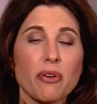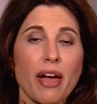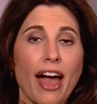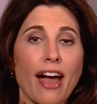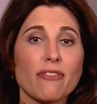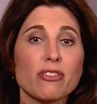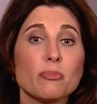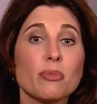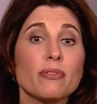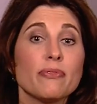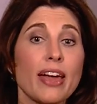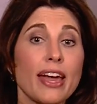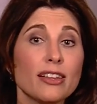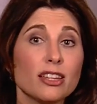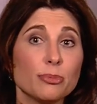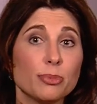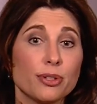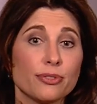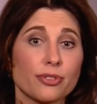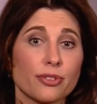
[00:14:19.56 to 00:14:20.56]
you have them
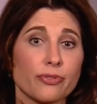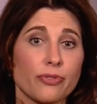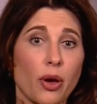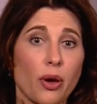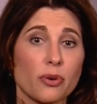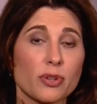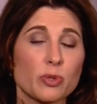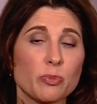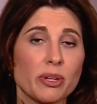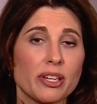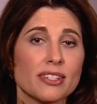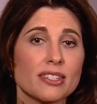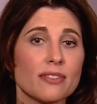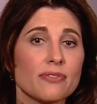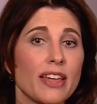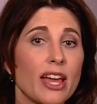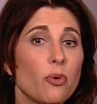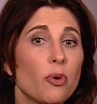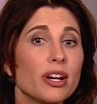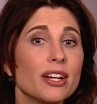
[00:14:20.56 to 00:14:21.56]
available for folks, because if
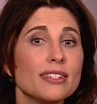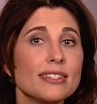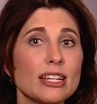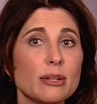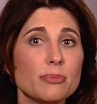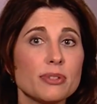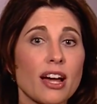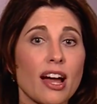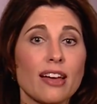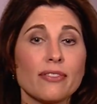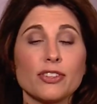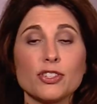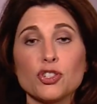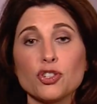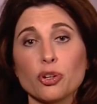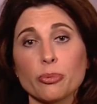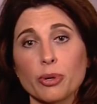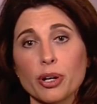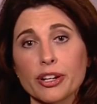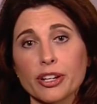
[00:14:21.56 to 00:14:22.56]
they want to deep dive into
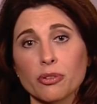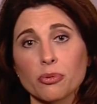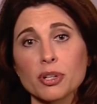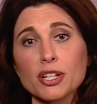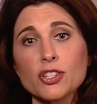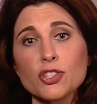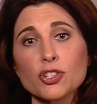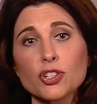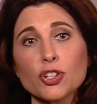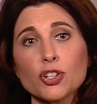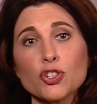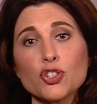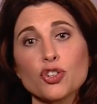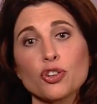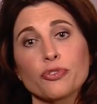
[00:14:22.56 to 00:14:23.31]
your market research,